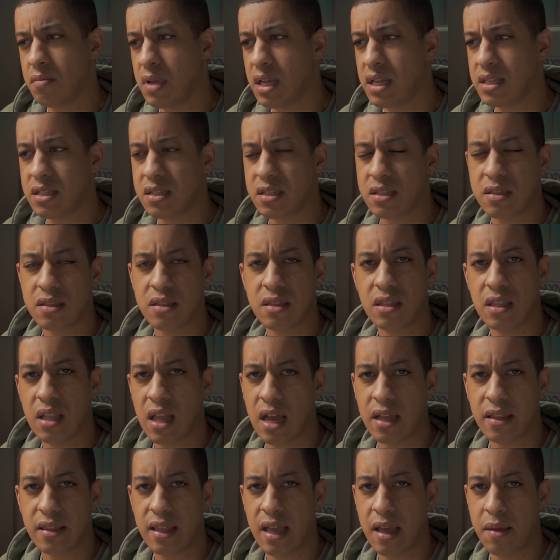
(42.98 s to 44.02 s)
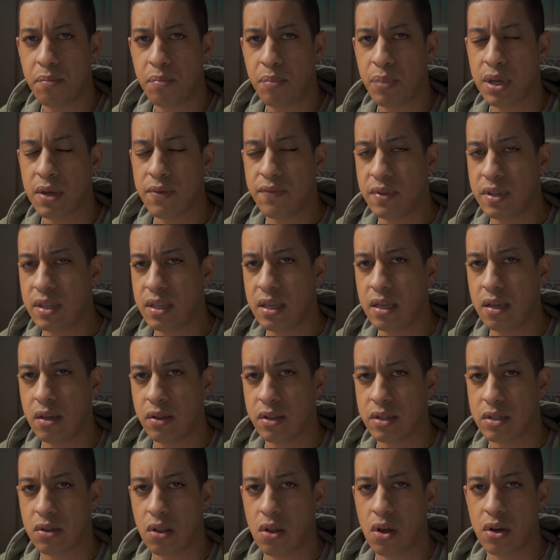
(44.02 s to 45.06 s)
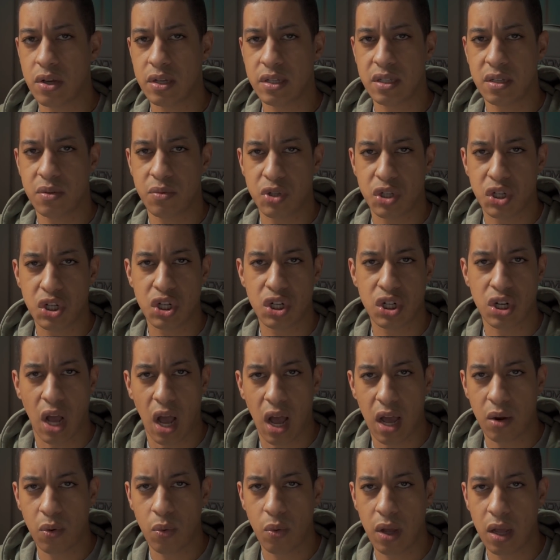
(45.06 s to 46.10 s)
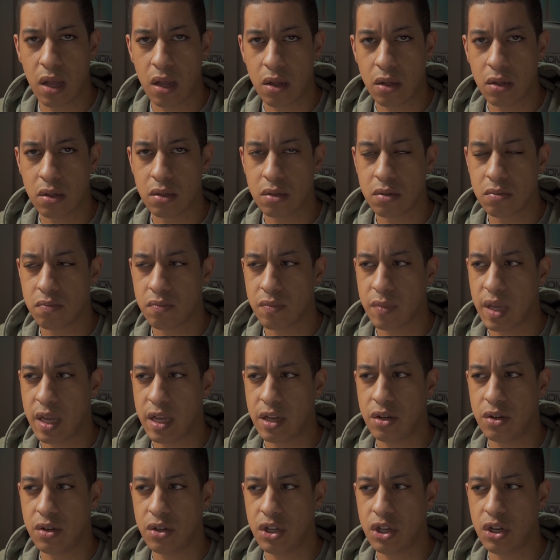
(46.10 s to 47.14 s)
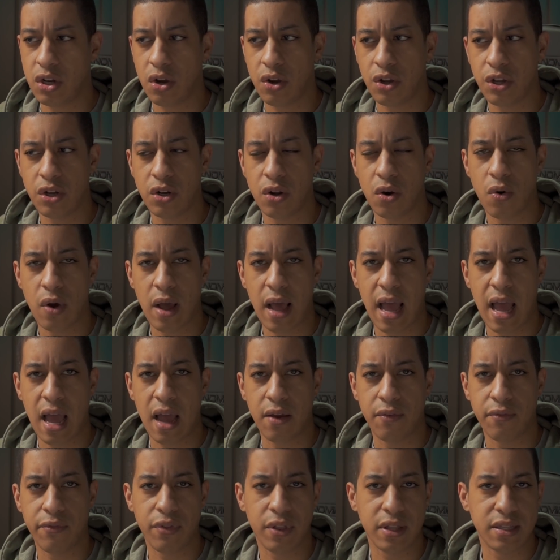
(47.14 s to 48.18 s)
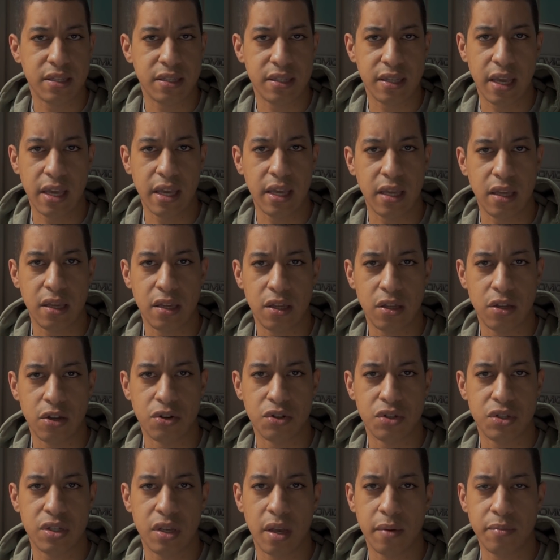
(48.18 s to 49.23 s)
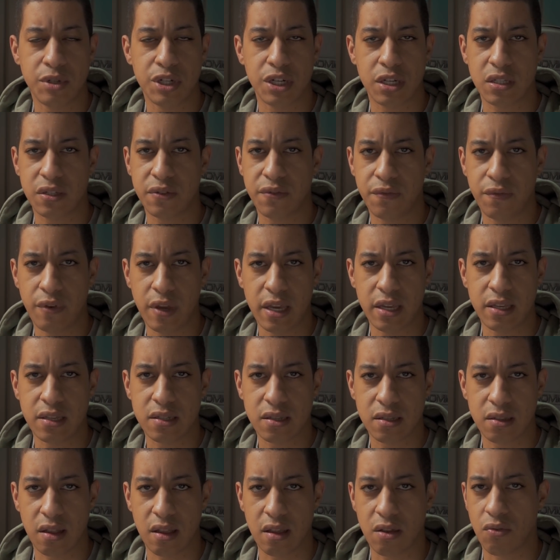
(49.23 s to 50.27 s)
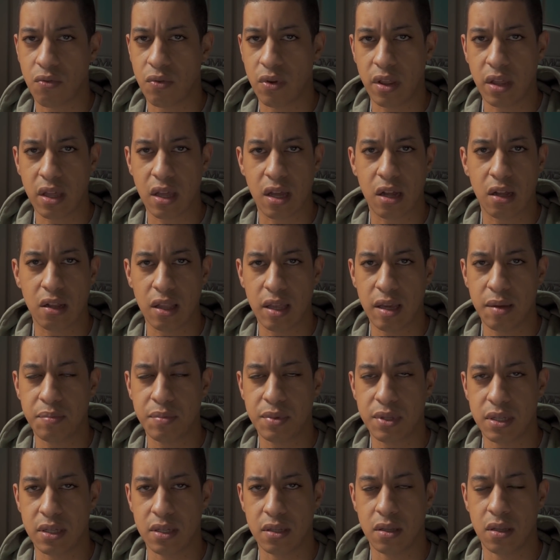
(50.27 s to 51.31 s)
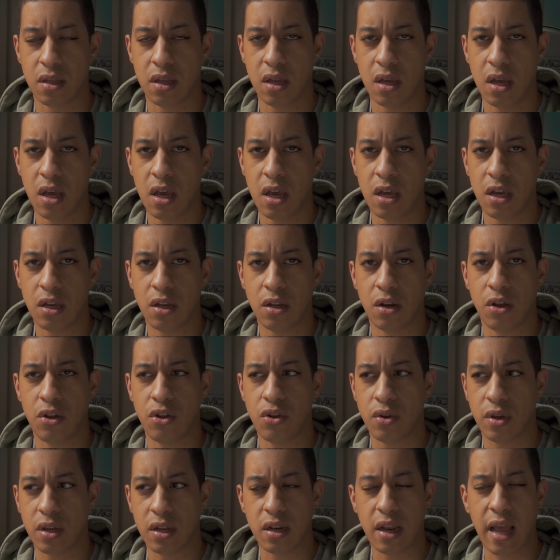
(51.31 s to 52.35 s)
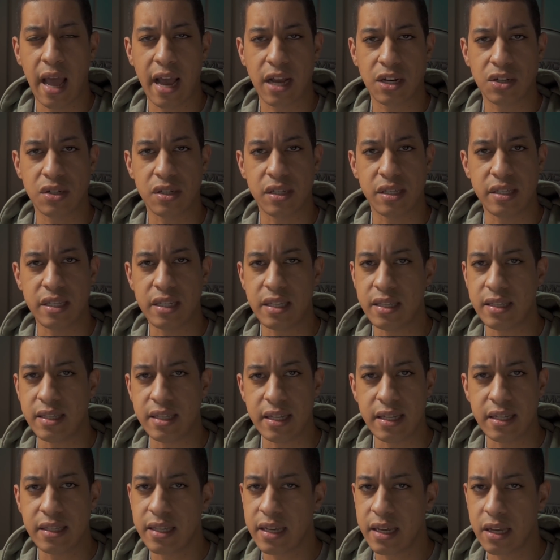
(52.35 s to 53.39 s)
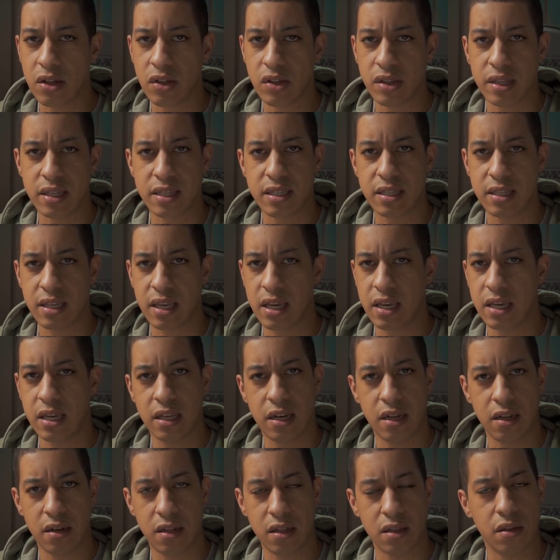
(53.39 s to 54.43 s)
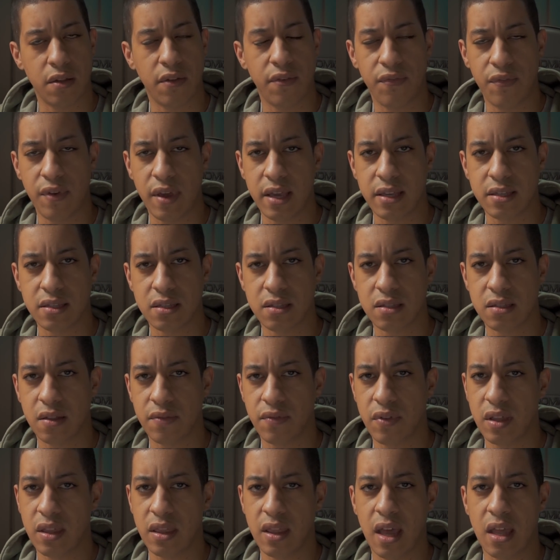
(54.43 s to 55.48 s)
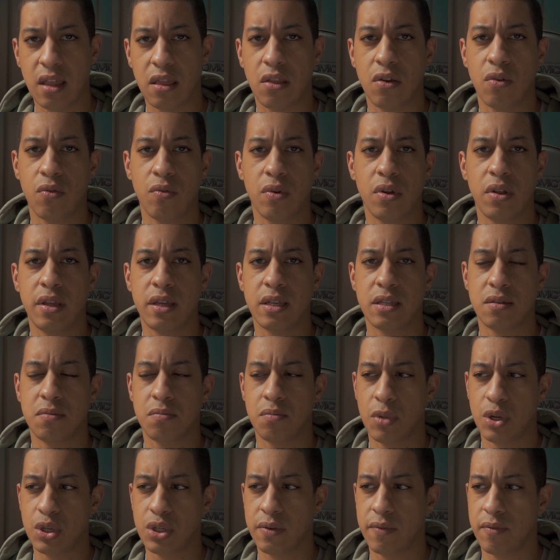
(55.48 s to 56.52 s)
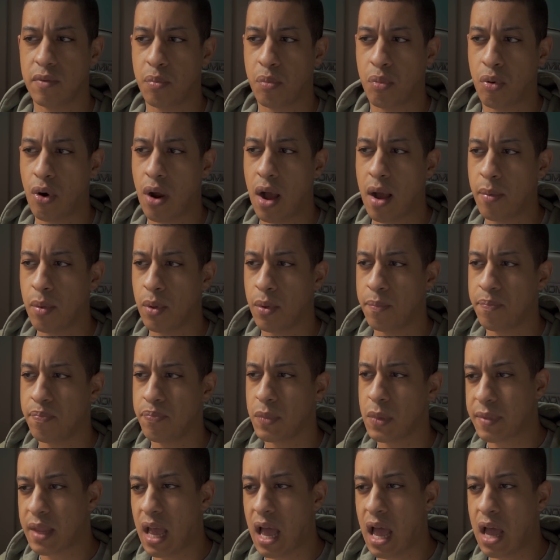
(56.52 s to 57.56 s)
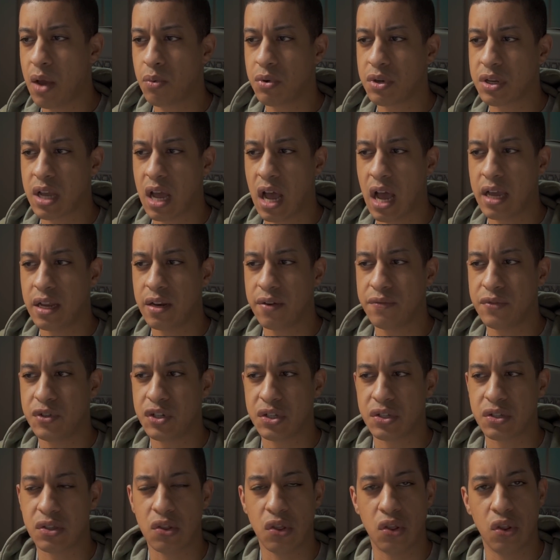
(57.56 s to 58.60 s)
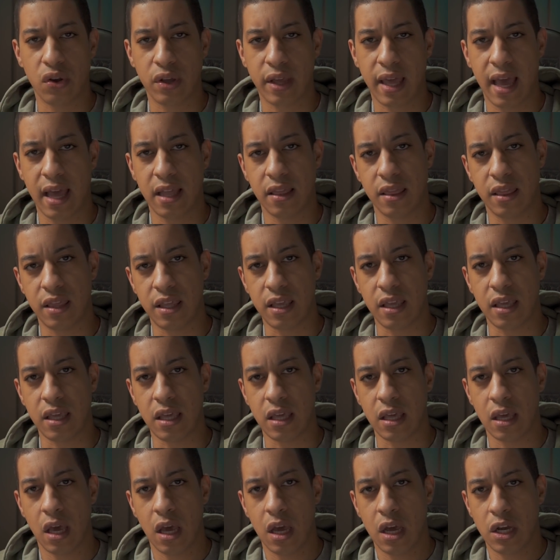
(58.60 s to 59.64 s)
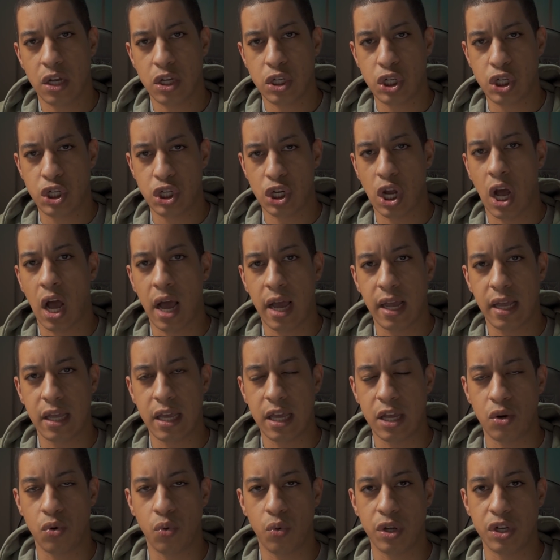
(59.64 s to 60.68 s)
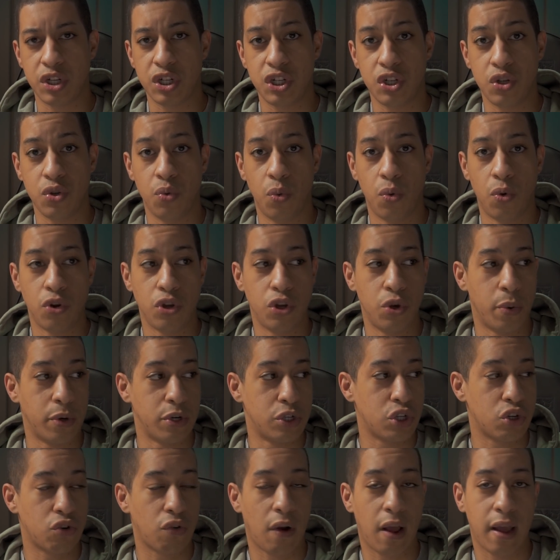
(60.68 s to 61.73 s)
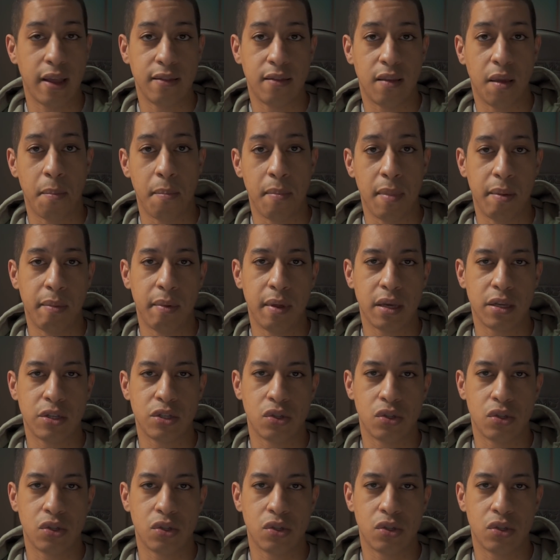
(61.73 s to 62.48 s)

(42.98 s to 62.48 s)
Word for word: It's not that big of a deal as long as it was shot well and, you know, you don't have, let's say, your subject's face like really clipped and, you know, you can actually see detail in the skin and in the face and stuff like that. There really isn't much of a problem. I would kind of just look at the shot in which you, you were trying to mimic.